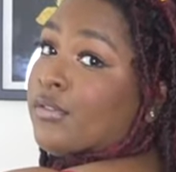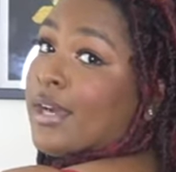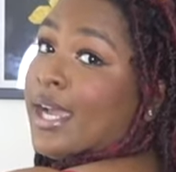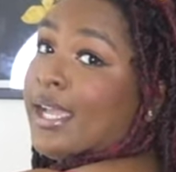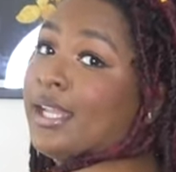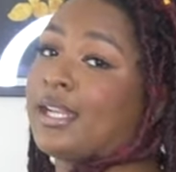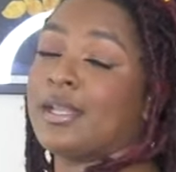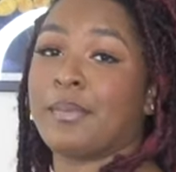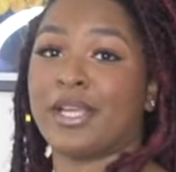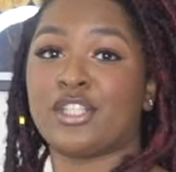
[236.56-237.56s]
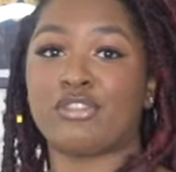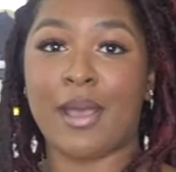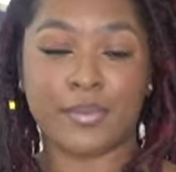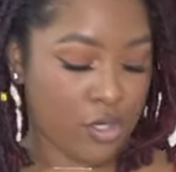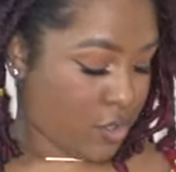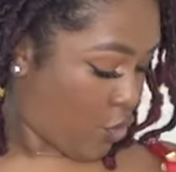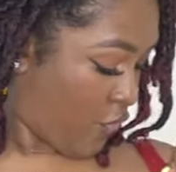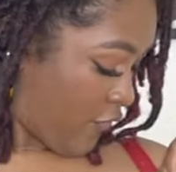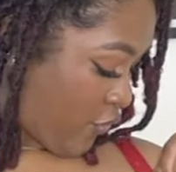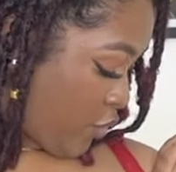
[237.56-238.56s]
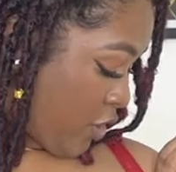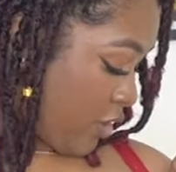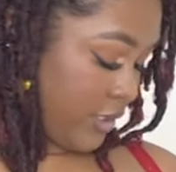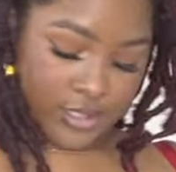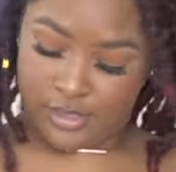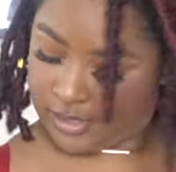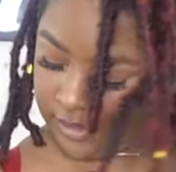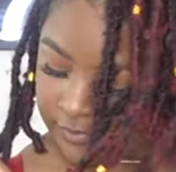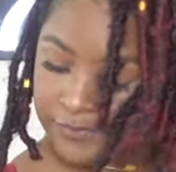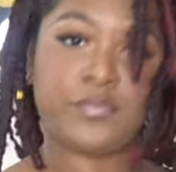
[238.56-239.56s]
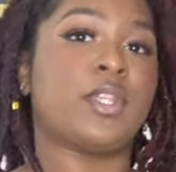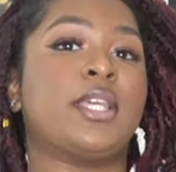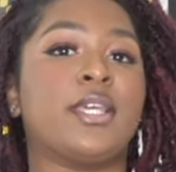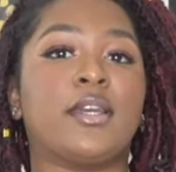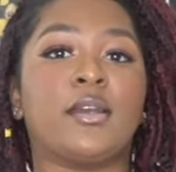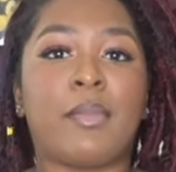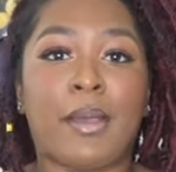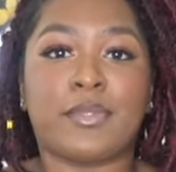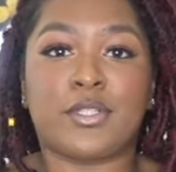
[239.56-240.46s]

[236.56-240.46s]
Right, my straps aren't overworked here,